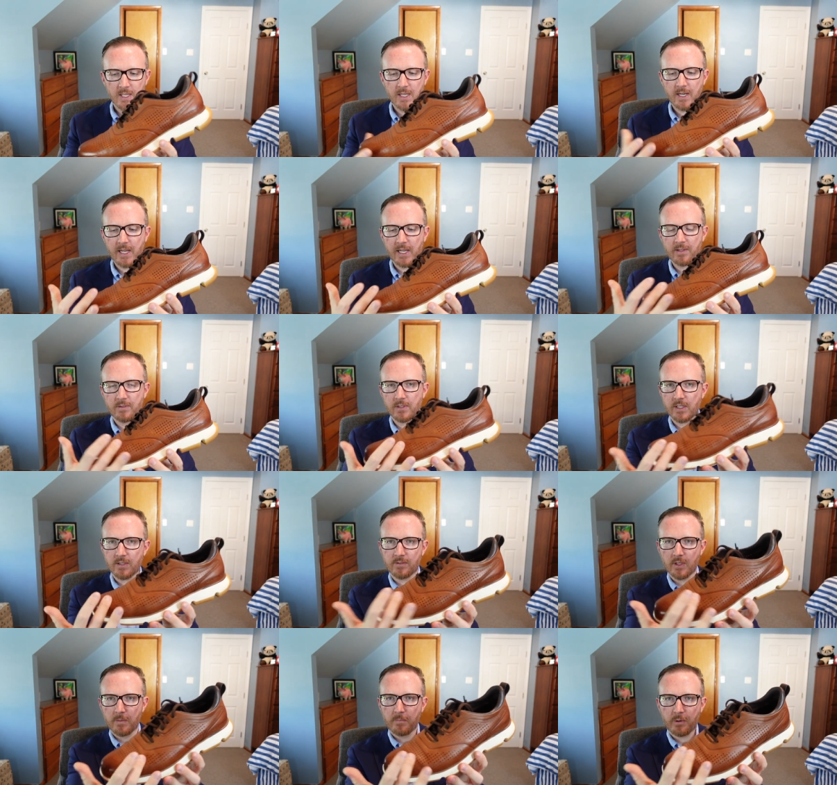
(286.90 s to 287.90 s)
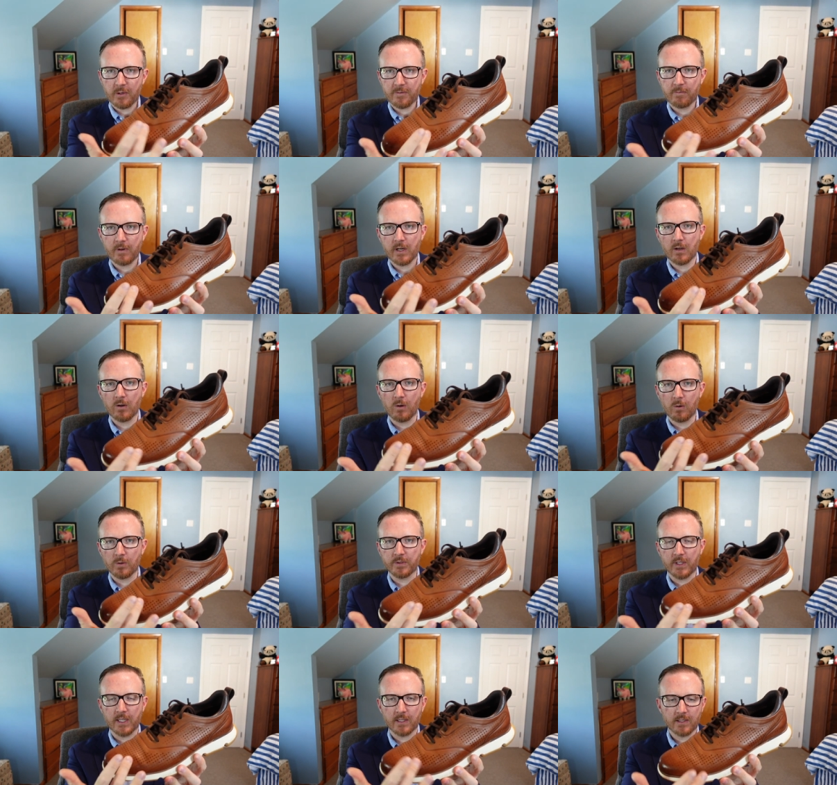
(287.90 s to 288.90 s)
It has these perforated
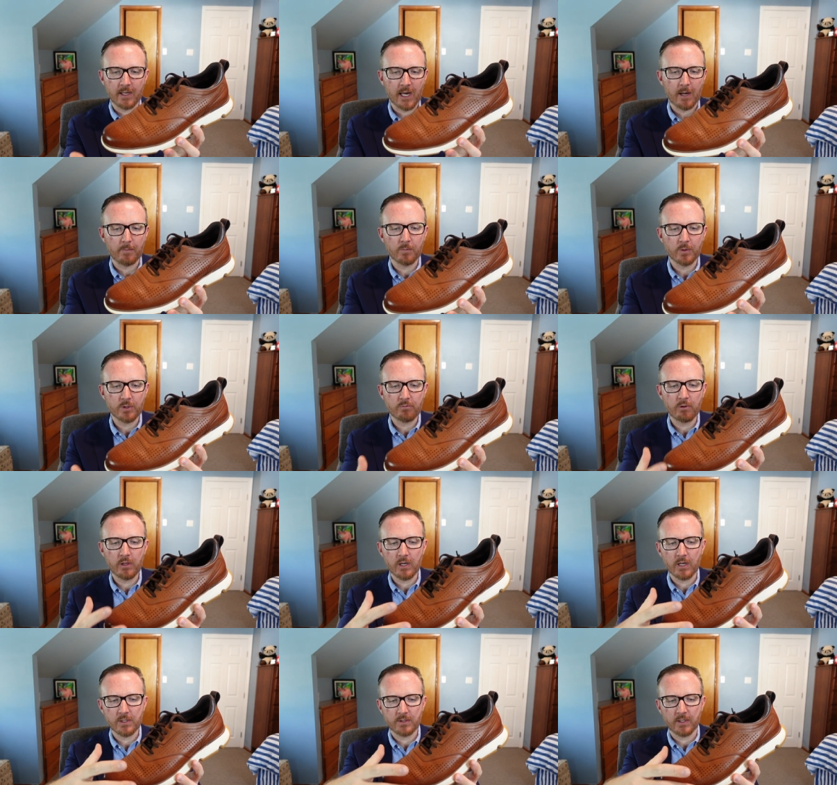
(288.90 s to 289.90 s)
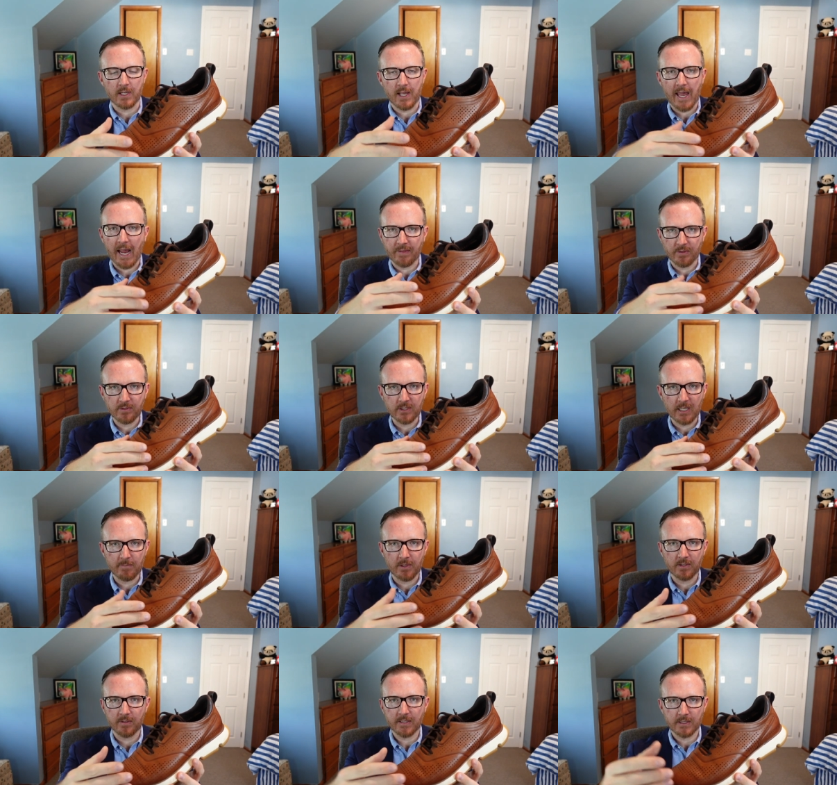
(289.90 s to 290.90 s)
holes on top, which really are just going to act the same
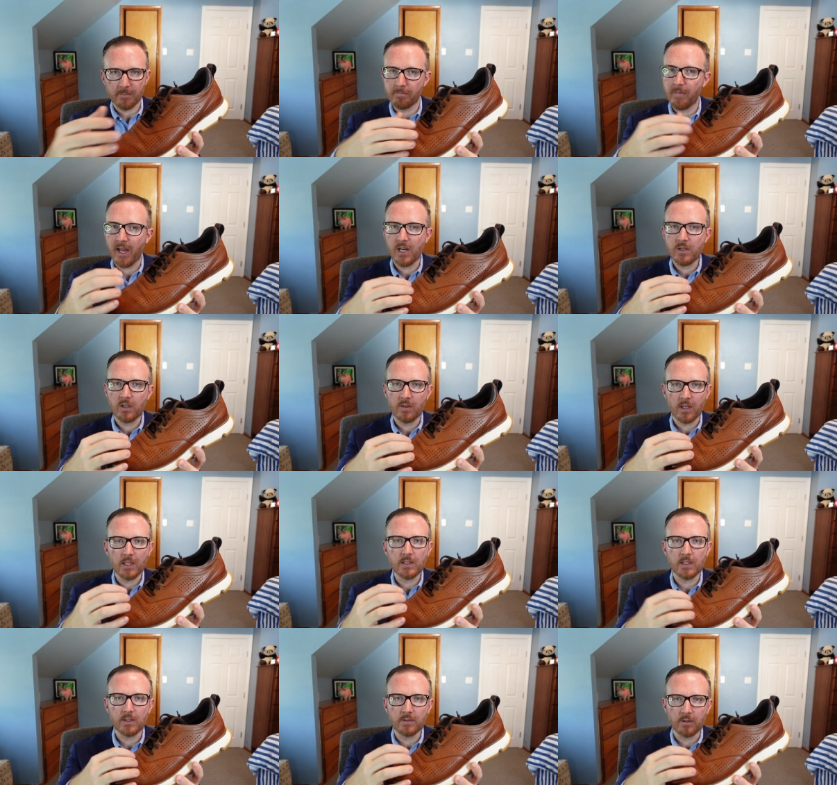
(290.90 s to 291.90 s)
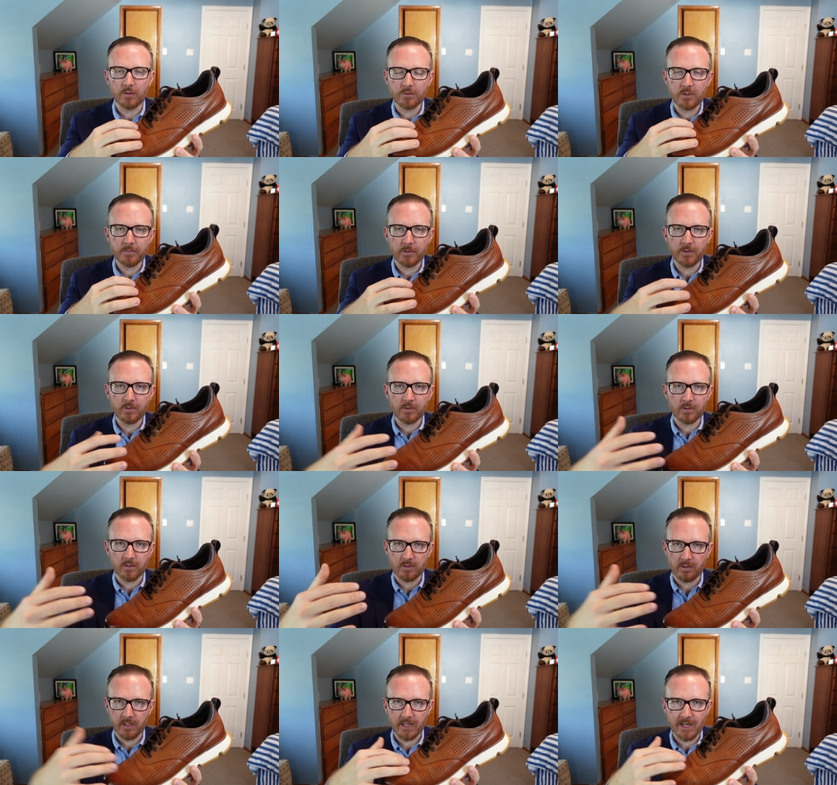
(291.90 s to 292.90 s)
as like the mesh on the Adidas Ultra Boost. It's
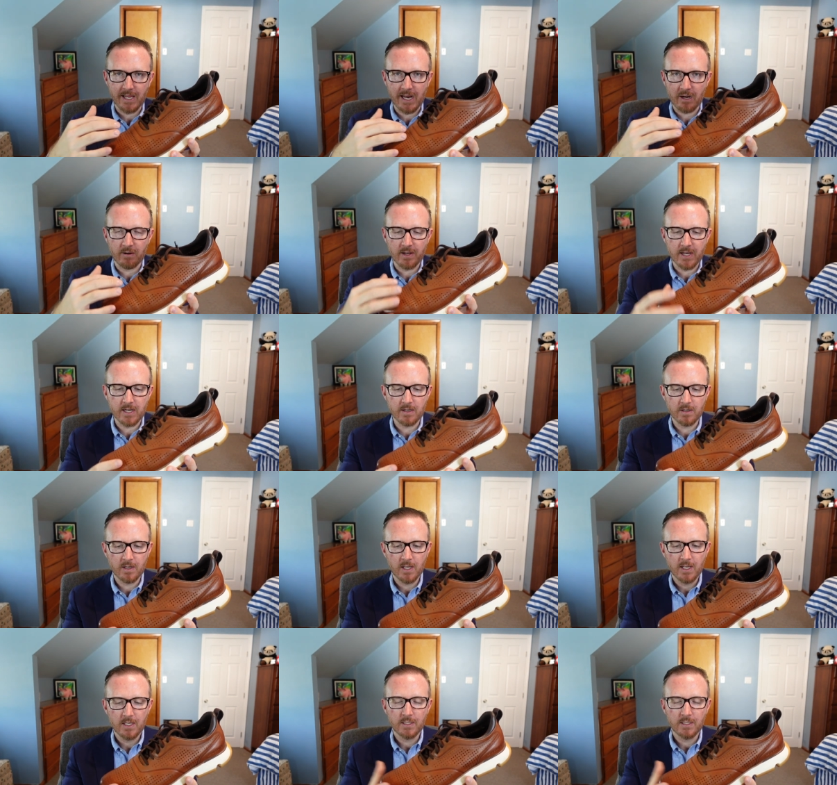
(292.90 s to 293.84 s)
going to let air in.